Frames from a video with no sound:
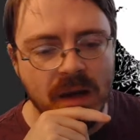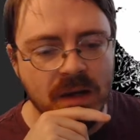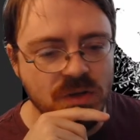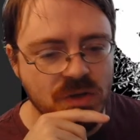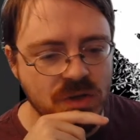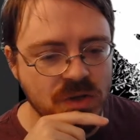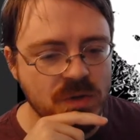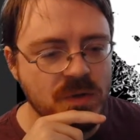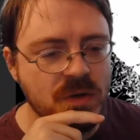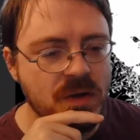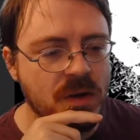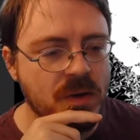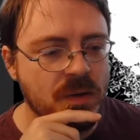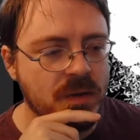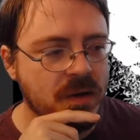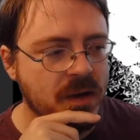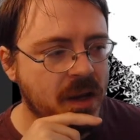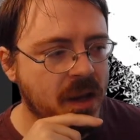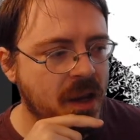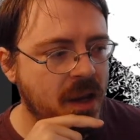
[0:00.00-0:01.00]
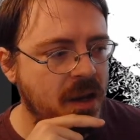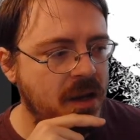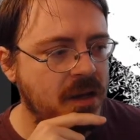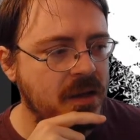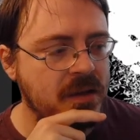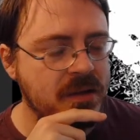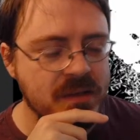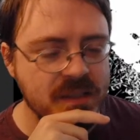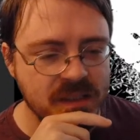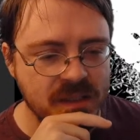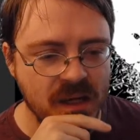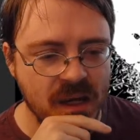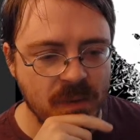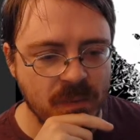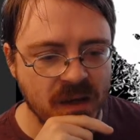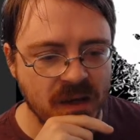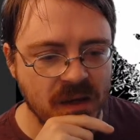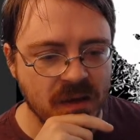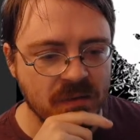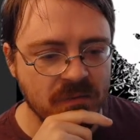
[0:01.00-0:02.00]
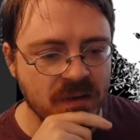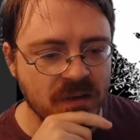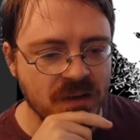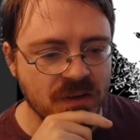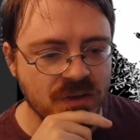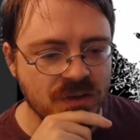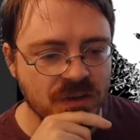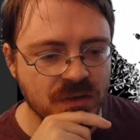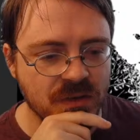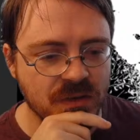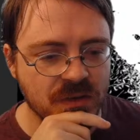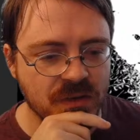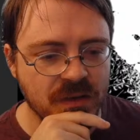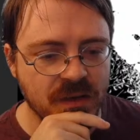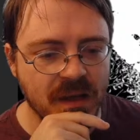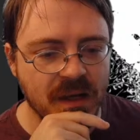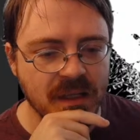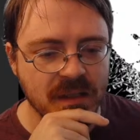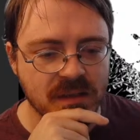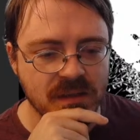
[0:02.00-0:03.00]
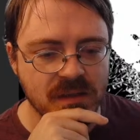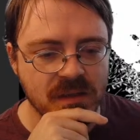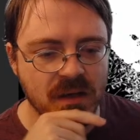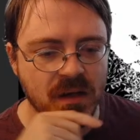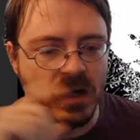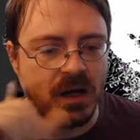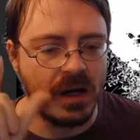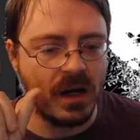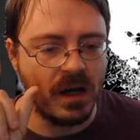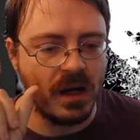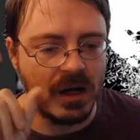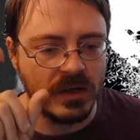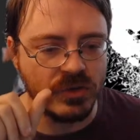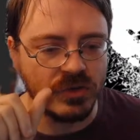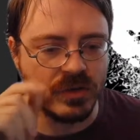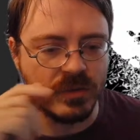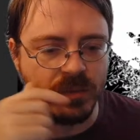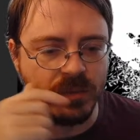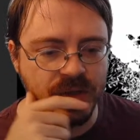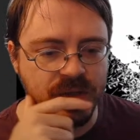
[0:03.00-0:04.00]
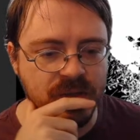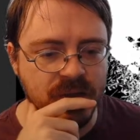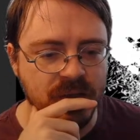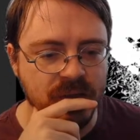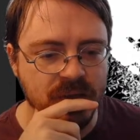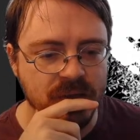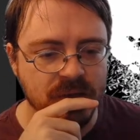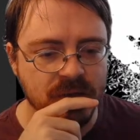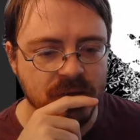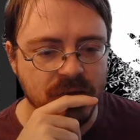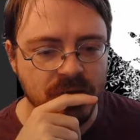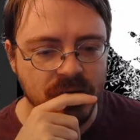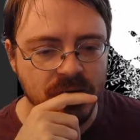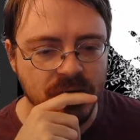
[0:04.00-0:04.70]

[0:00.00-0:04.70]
I do know that I hate his naming convention. That's 100%.